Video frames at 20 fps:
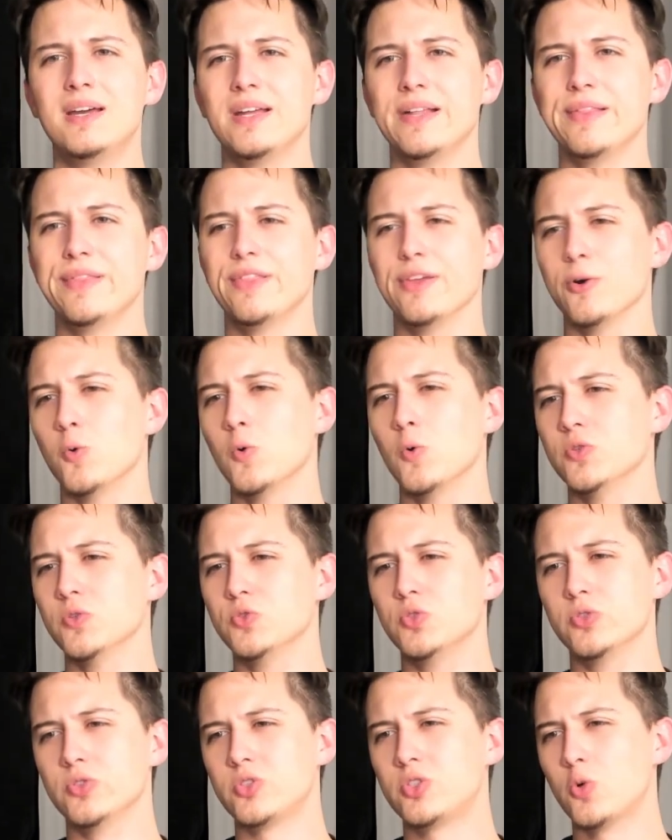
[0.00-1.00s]
that was
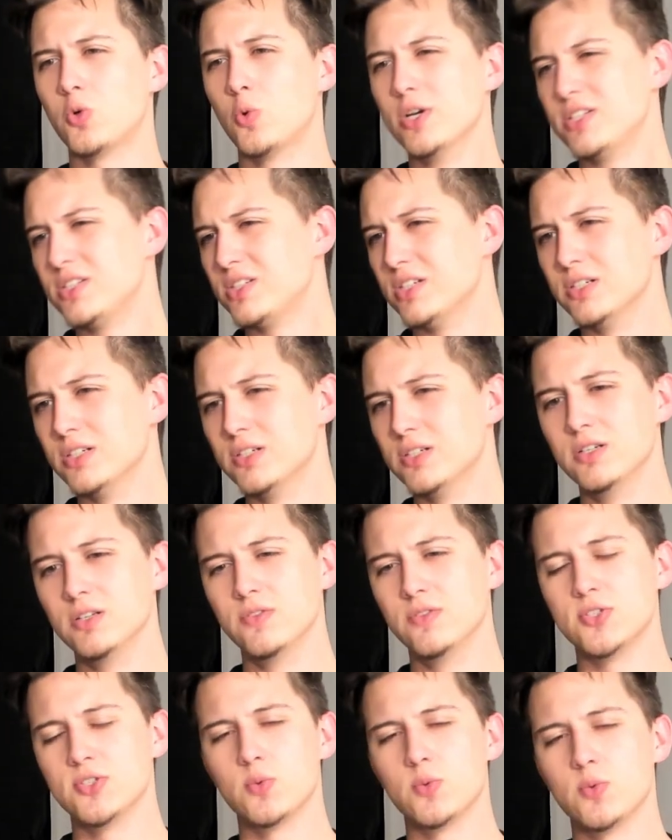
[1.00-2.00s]
just twisted in
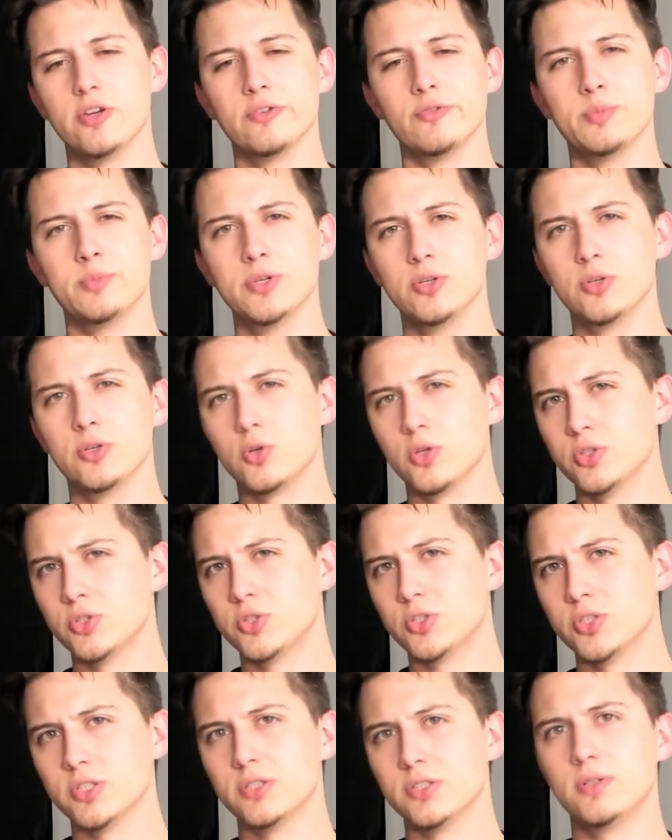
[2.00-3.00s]
this way of being
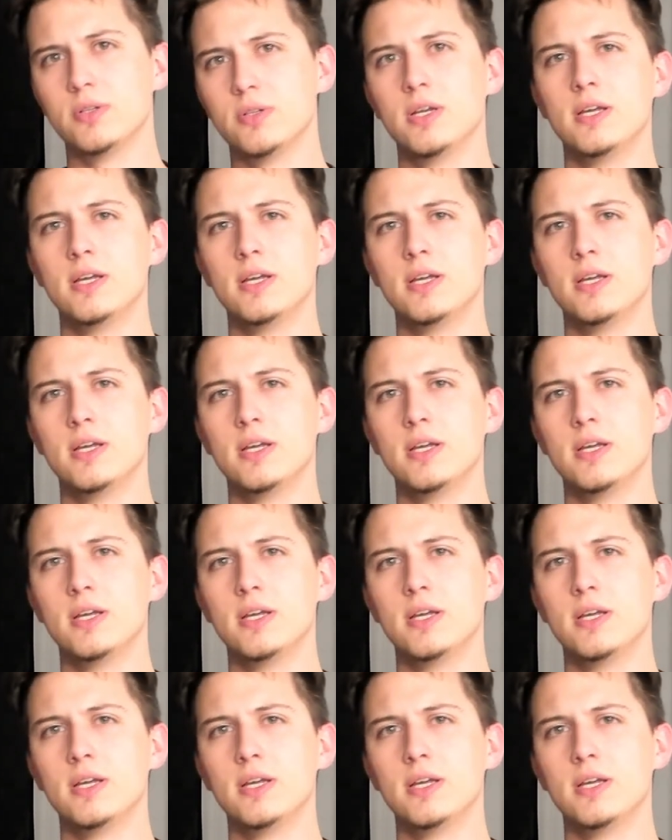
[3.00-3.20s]
Christian.